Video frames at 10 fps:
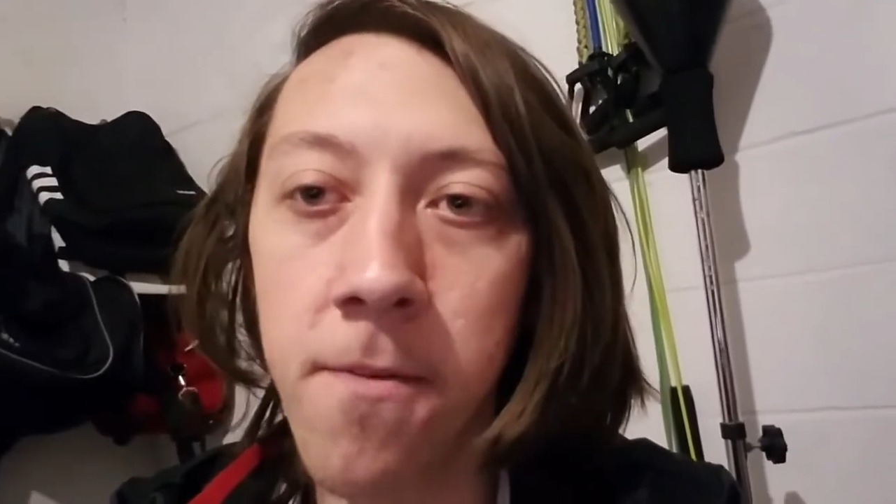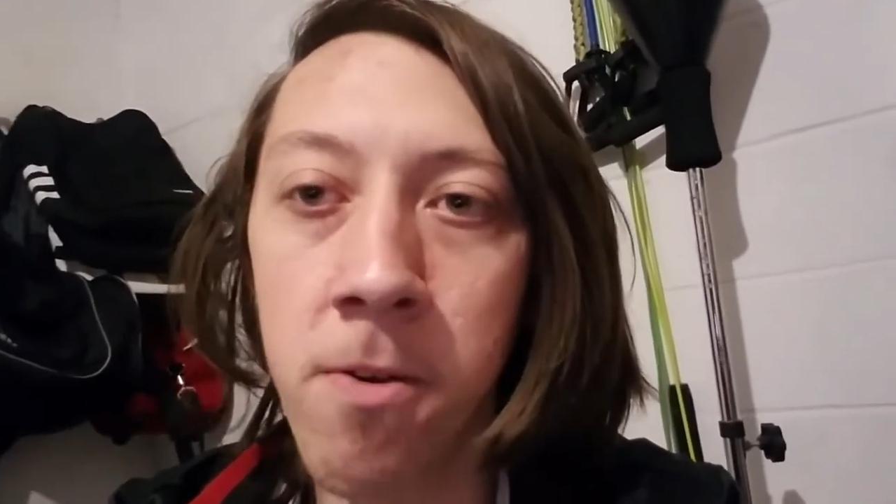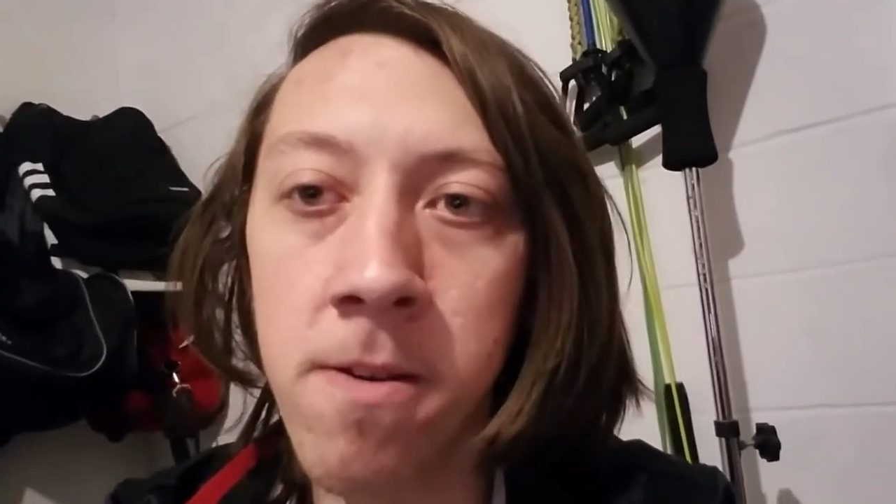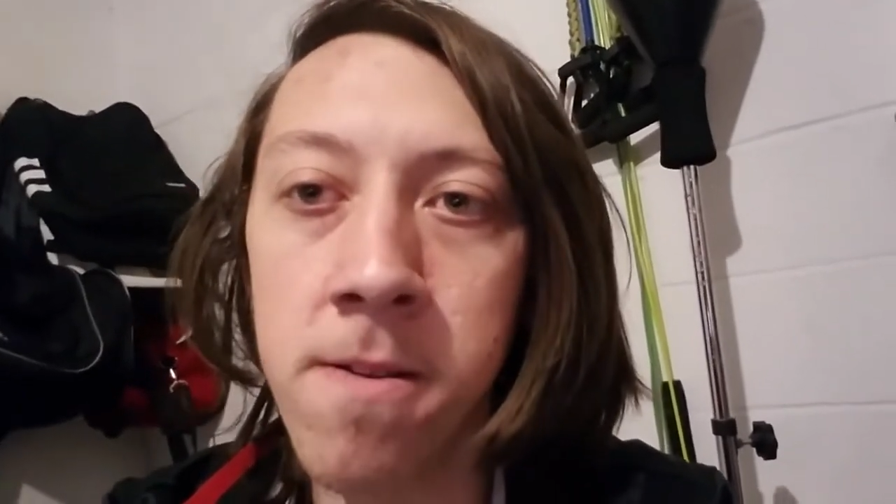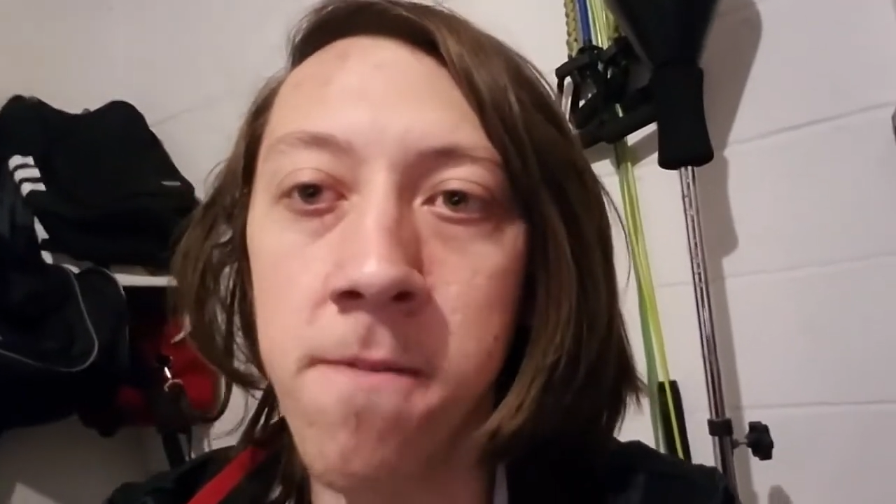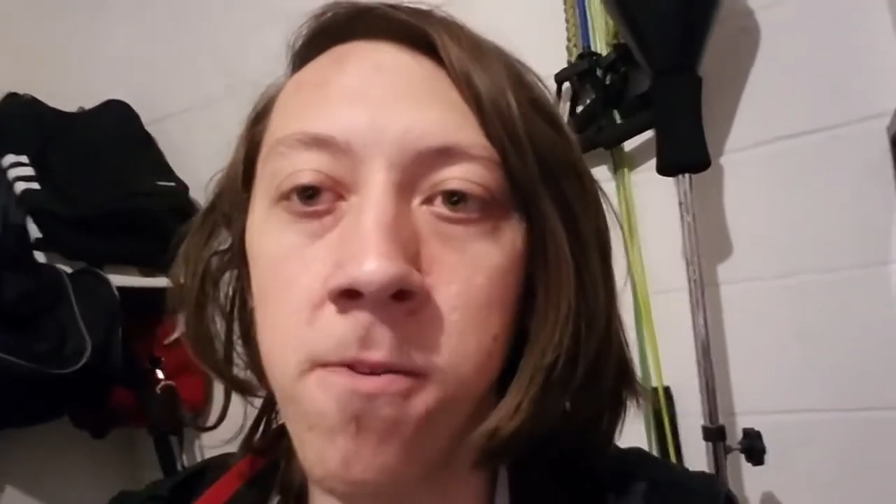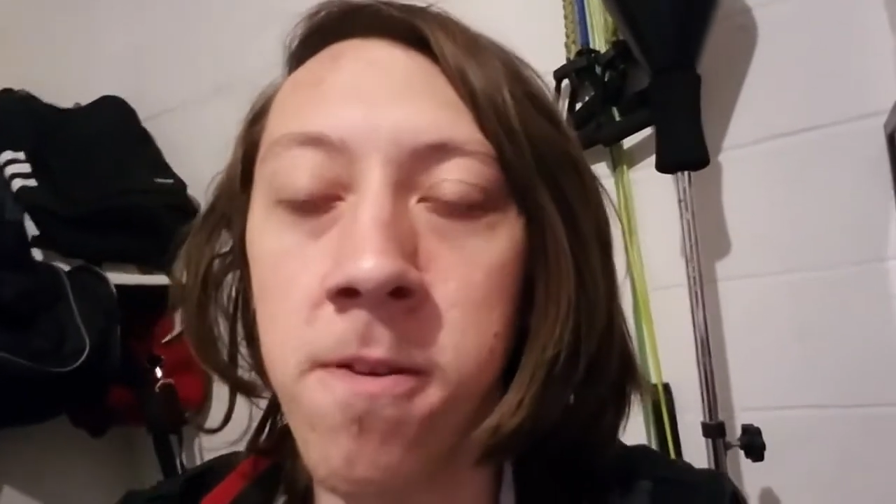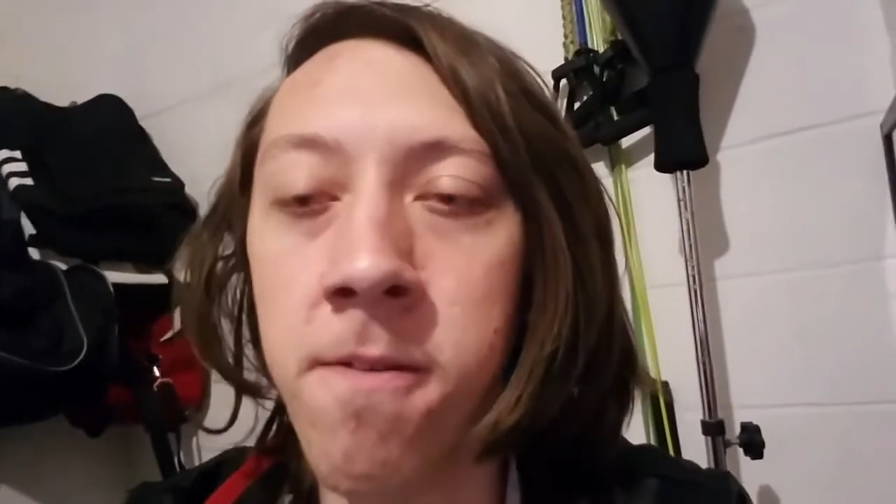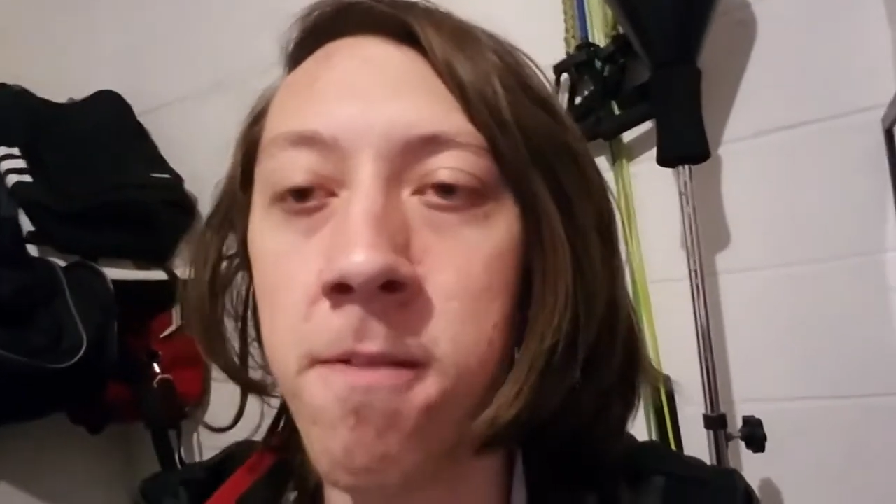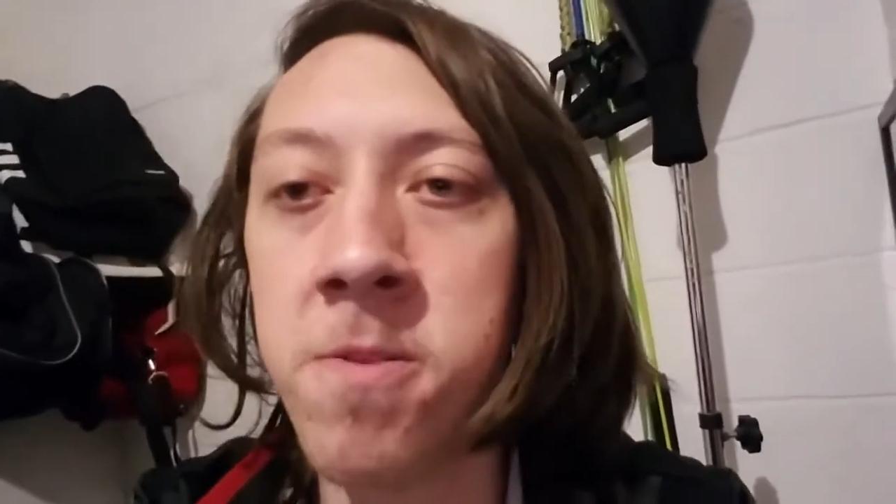you're raising
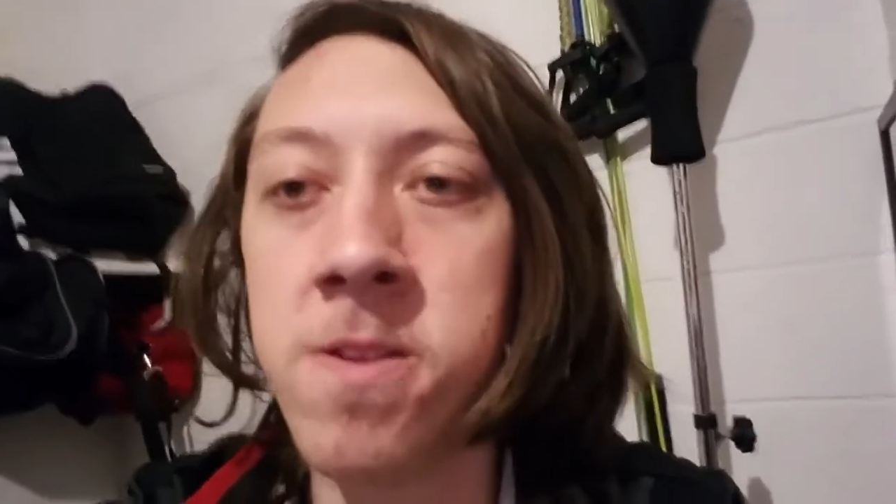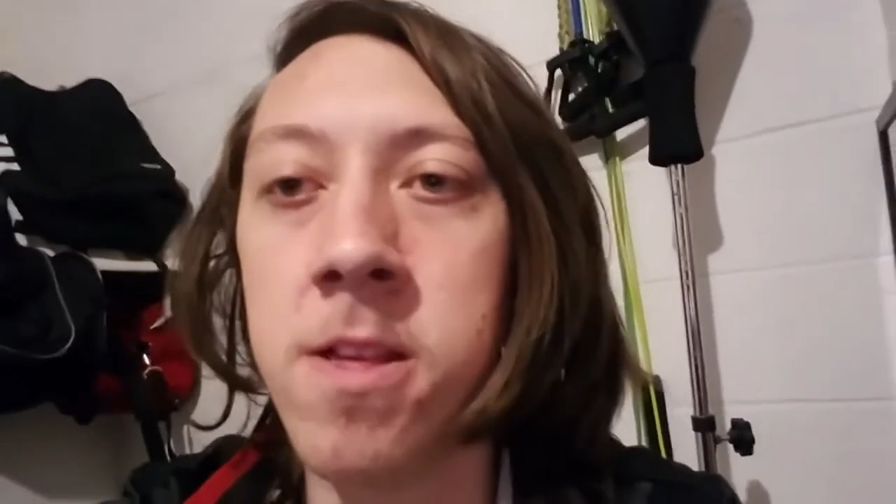45%